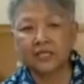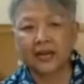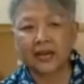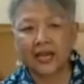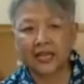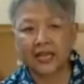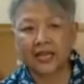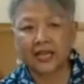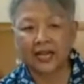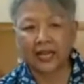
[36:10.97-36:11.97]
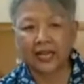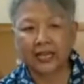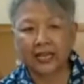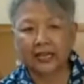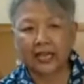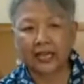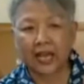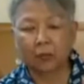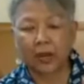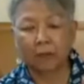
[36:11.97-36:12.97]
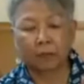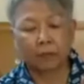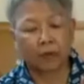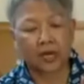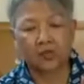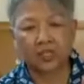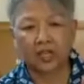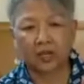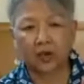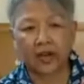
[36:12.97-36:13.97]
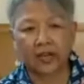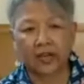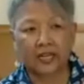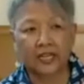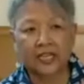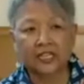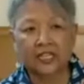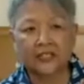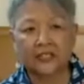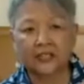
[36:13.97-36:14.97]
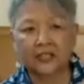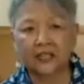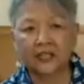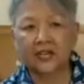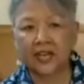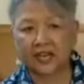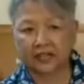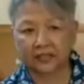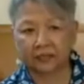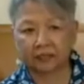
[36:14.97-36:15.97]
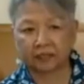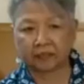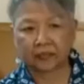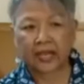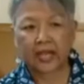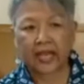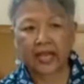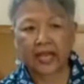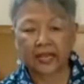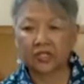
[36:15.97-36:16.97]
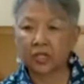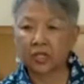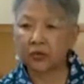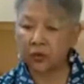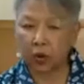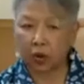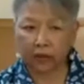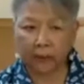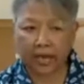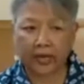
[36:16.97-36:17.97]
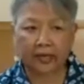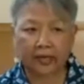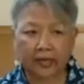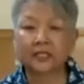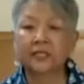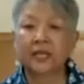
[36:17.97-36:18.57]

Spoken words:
Naya, and I hope I'm pronouncing it correctly, Zikirina, and it's addressed to all the panelists.